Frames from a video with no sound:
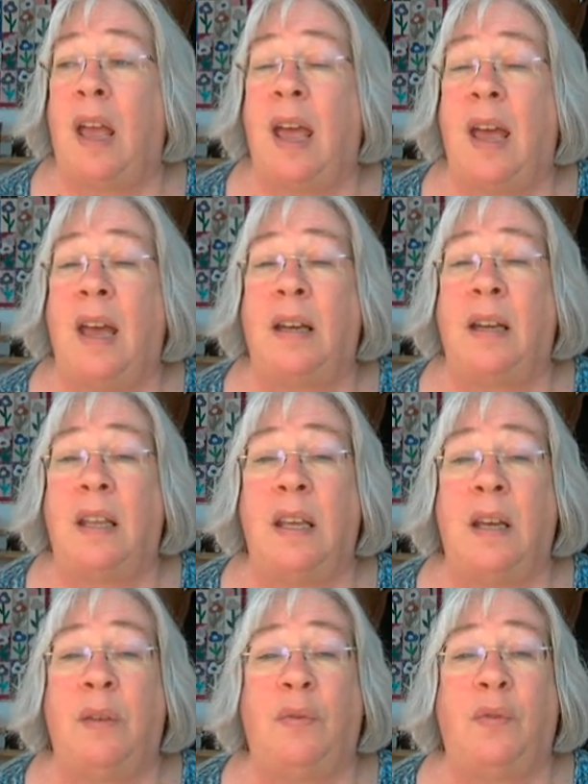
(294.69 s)
And
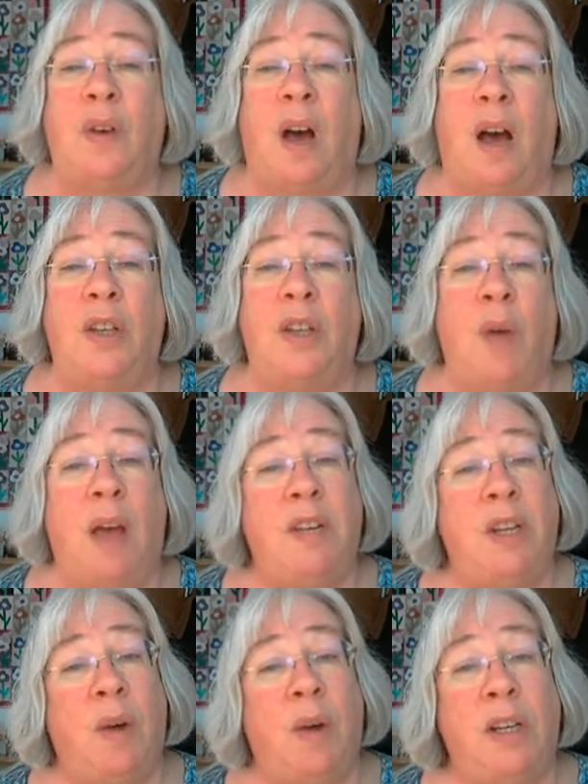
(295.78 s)
if you have
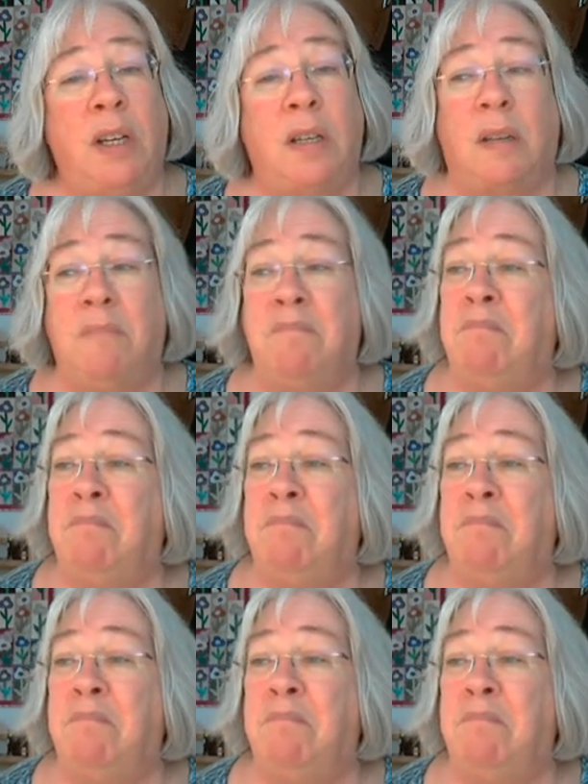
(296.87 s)
any questions,